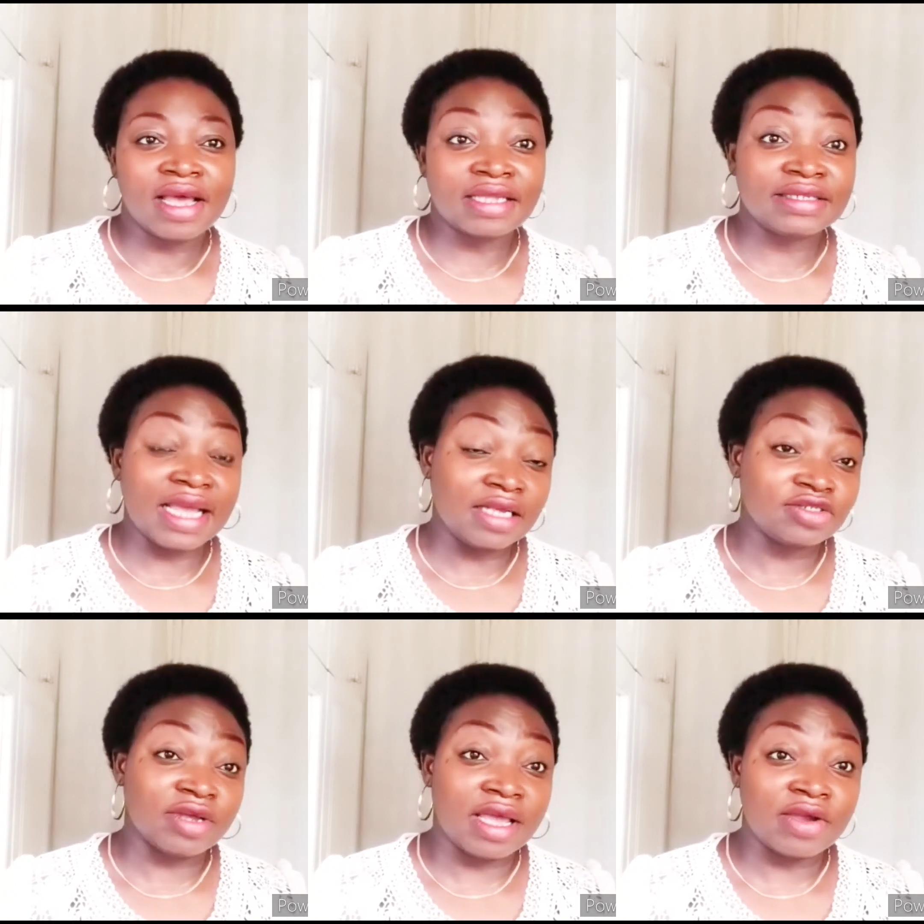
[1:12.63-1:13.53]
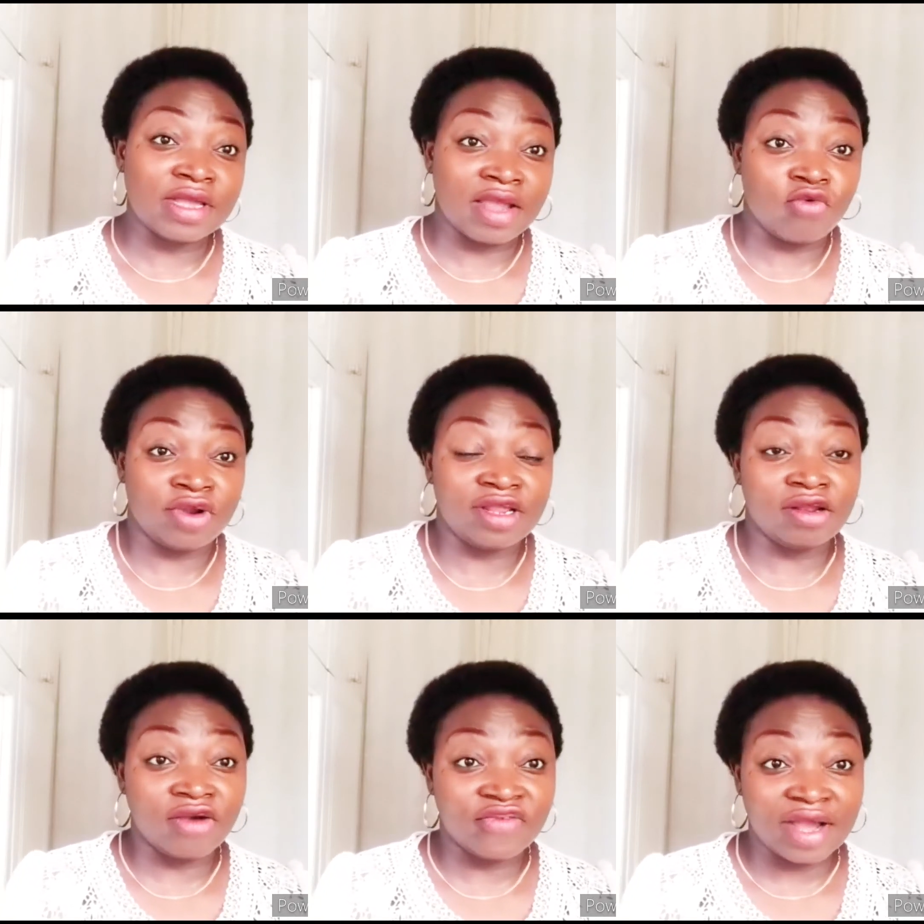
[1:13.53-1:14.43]
and that is why I equally
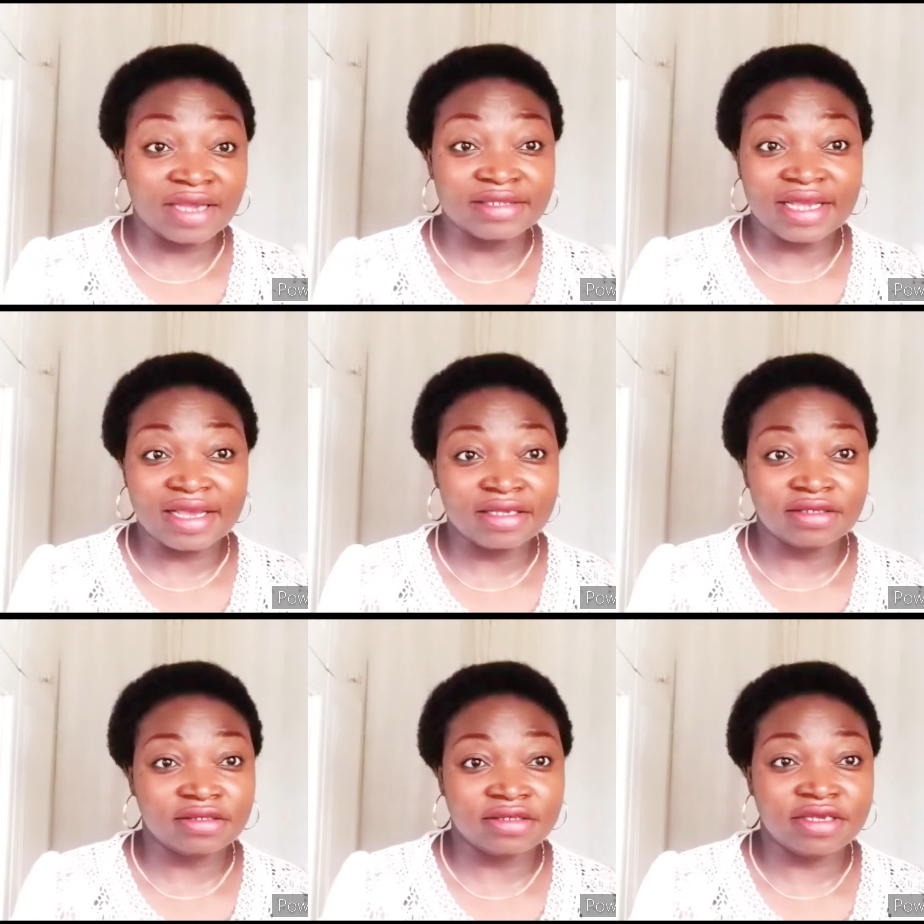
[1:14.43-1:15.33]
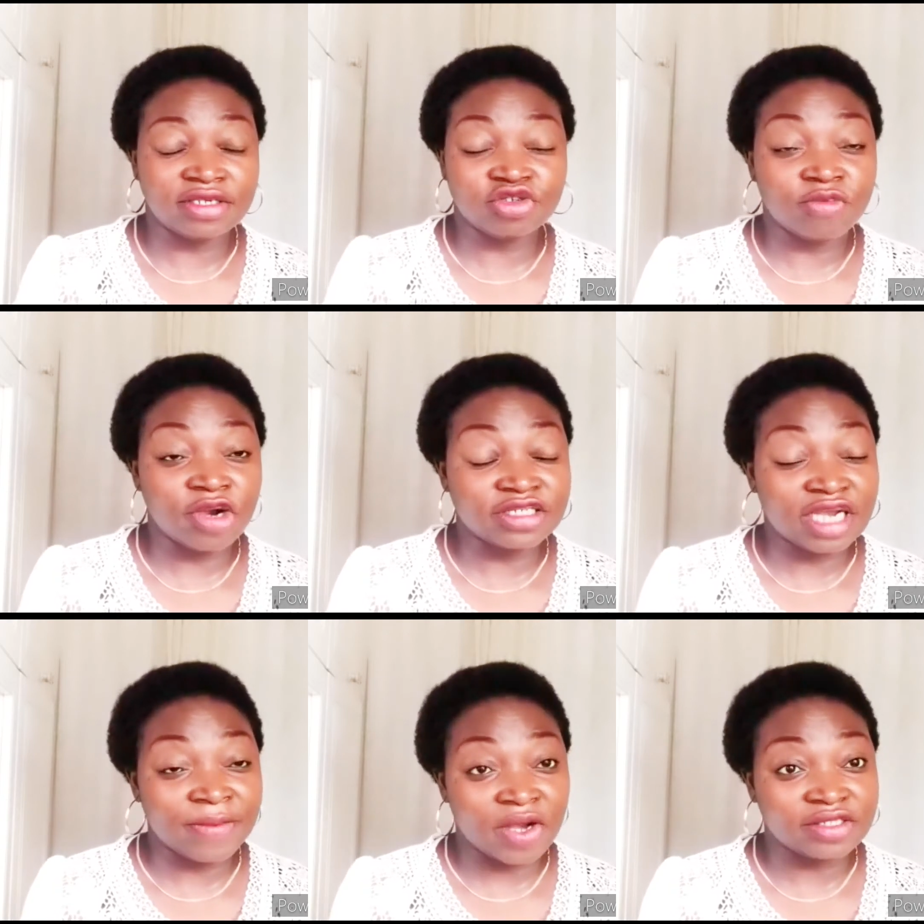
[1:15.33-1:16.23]
love her and I care so much
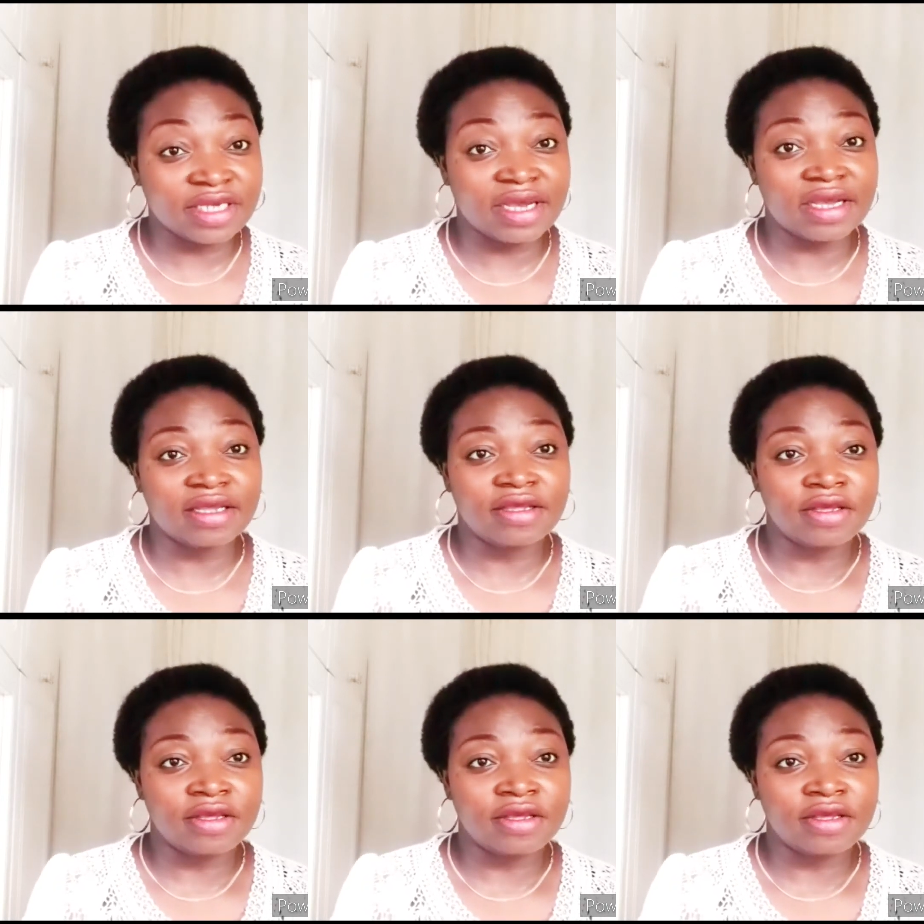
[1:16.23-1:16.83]
about her.